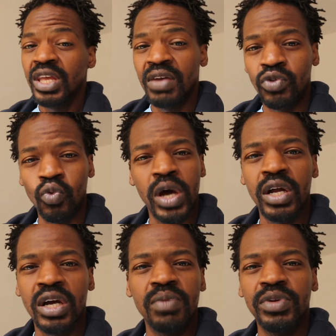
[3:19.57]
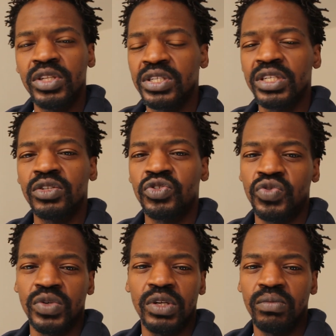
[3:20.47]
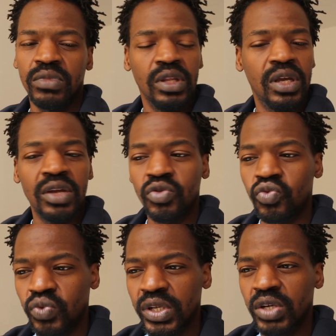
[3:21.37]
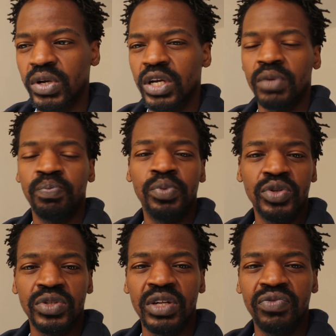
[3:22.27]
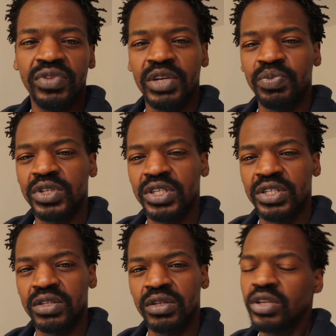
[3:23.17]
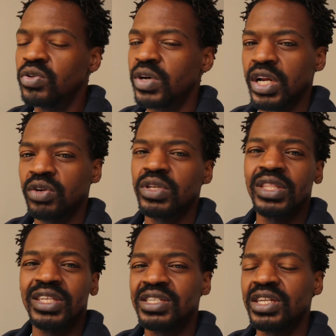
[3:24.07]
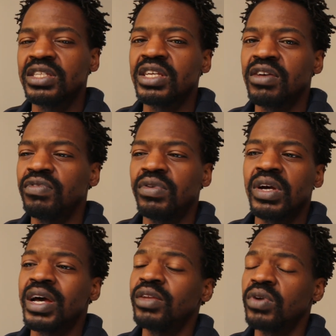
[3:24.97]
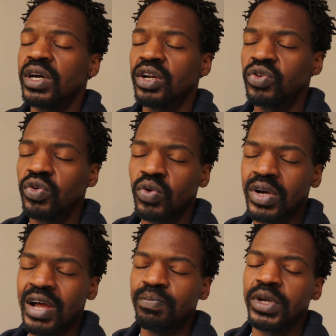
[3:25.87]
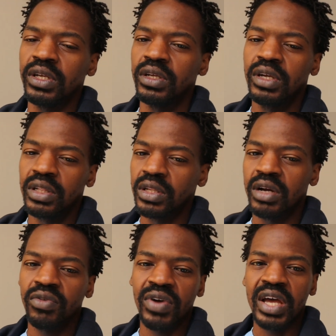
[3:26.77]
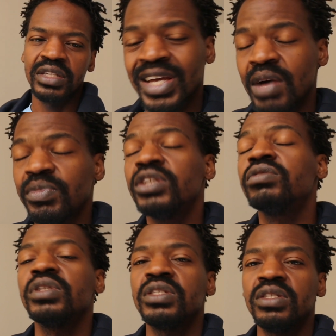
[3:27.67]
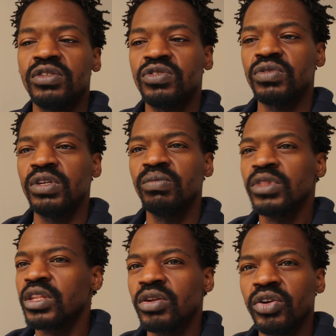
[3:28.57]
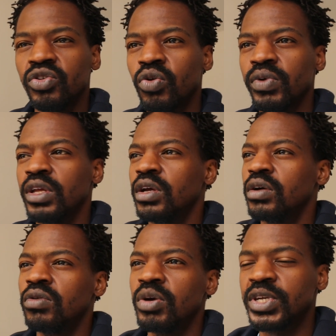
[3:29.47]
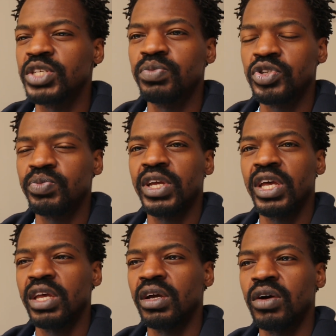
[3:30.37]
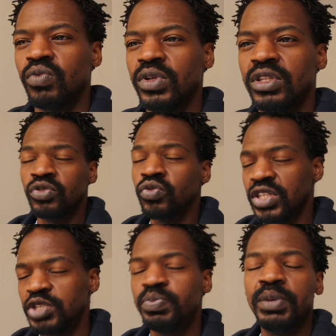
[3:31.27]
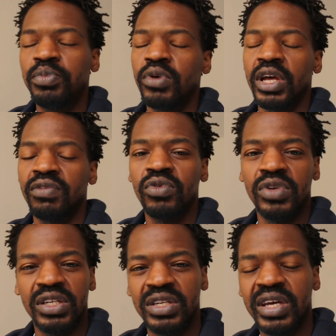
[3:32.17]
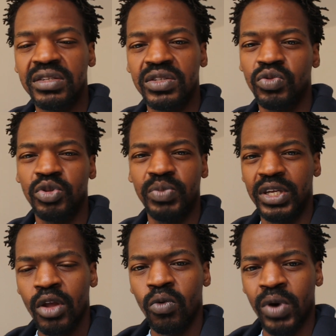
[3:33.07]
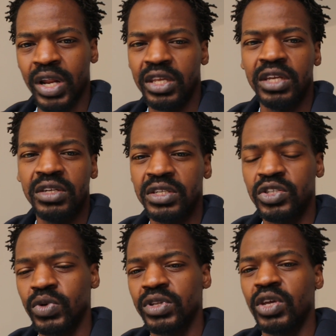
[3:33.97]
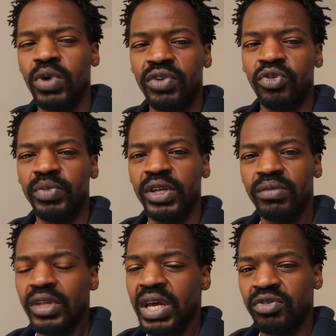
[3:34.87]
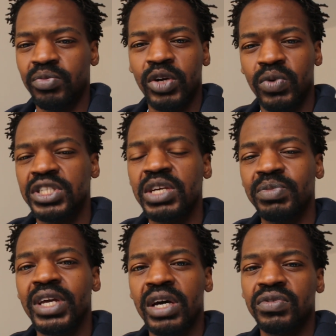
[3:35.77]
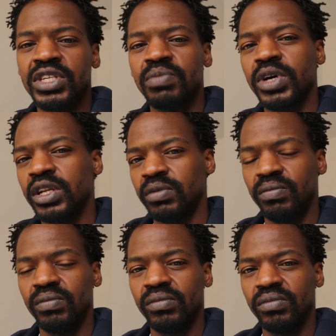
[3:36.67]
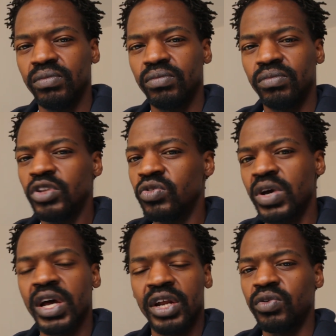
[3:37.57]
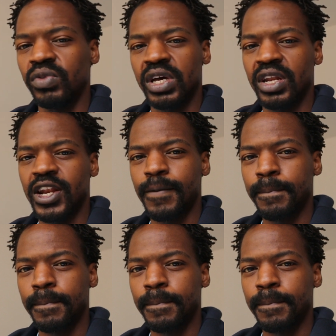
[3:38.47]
If you wanna come in this industry, and you really want to put yourself in that position, you got to know that the stakes are very high. You got to know your company. A lot of guys come into this industry not knowing who am I supposed to be hanging out with? Do these people have good intentions with me? What are their intentions? What do they want for me? Everybody wants something out of somebody. You got to know that.